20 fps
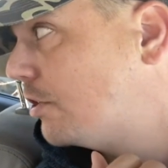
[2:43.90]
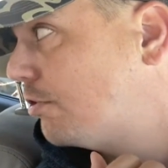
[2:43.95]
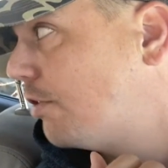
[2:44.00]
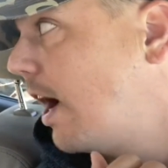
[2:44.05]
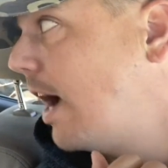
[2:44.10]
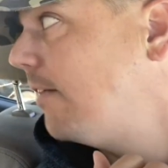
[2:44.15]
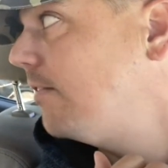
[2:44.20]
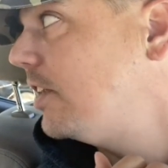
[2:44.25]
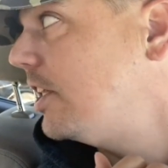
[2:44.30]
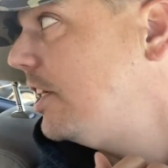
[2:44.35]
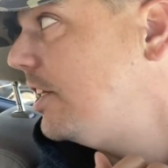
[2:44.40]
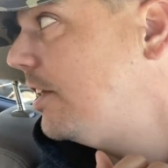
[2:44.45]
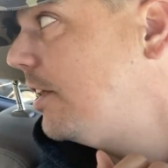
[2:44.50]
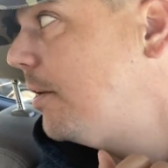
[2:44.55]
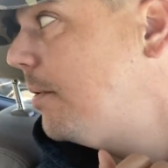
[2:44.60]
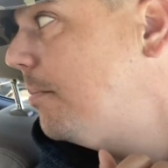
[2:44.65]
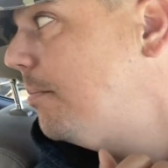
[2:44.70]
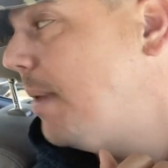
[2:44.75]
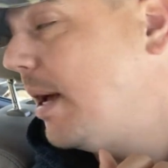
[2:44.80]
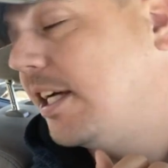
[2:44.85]
traveling.
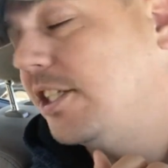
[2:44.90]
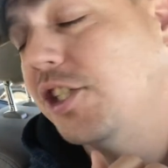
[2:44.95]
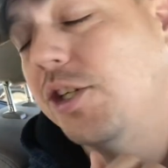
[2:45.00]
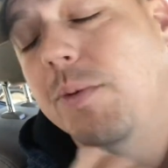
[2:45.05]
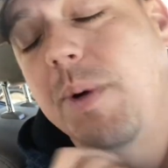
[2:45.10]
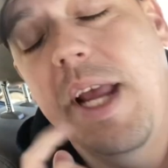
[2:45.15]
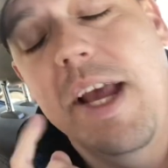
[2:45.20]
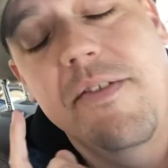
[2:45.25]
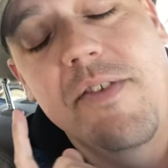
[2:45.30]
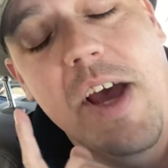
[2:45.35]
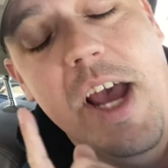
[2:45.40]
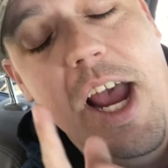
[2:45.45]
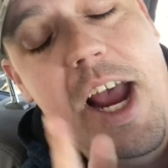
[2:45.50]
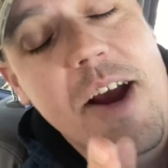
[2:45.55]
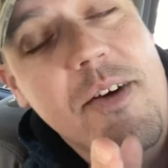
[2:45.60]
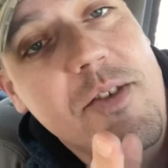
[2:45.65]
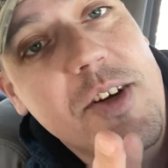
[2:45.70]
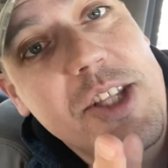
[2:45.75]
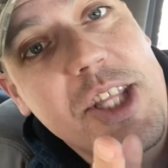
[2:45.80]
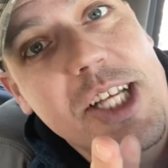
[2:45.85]
Make sure we have
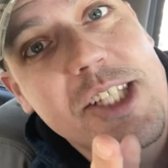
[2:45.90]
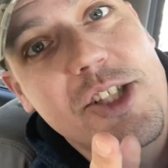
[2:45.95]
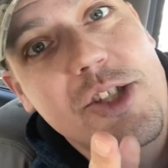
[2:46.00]
everything